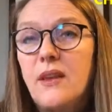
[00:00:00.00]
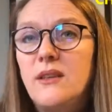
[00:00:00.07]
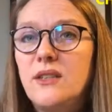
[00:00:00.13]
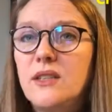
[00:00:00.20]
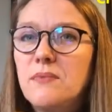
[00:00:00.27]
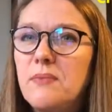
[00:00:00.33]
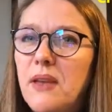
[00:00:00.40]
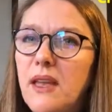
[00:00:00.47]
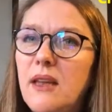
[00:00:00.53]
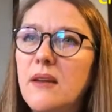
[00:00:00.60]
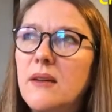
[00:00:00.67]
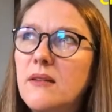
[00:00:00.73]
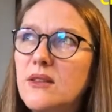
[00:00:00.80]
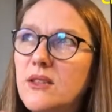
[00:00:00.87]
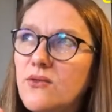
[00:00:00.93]
Just
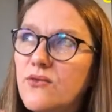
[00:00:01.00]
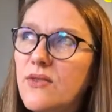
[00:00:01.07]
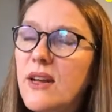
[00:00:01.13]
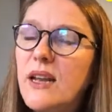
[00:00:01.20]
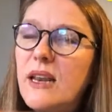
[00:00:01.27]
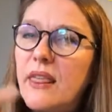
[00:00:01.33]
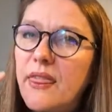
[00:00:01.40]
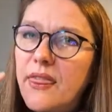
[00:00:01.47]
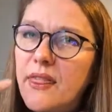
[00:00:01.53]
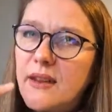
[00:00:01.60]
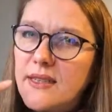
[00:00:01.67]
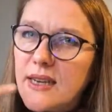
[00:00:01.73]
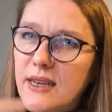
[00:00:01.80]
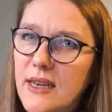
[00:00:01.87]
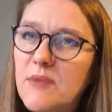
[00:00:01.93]
really
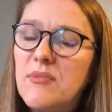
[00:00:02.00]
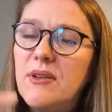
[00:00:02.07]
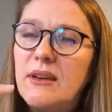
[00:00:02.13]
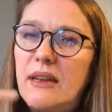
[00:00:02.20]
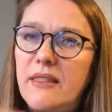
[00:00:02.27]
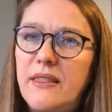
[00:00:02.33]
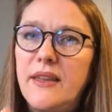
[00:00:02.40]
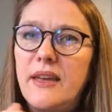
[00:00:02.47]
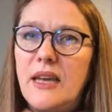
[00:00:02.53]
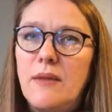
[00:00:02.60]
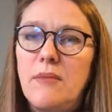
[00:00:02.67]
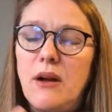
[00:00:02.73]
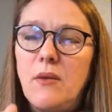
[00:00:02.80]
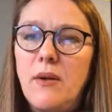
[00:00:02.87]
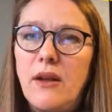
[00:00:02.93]
deliberately thinking
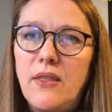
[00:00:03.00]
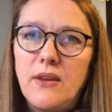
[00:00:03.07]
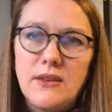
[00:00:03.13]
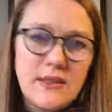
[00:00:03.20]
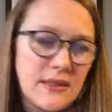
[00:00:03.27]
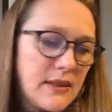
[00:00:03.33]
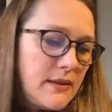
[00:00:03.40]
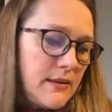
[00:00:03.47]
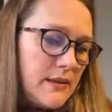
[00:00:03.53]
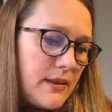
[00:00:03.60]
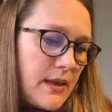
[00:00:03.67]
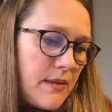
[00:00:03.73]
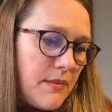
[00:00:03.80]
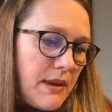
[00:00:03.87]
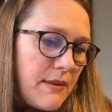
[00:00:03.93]
about where those sounds are
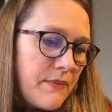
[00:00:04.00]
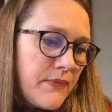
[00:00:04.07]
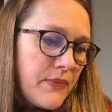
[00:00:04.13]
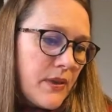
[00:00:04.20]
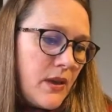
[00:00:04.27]
coming.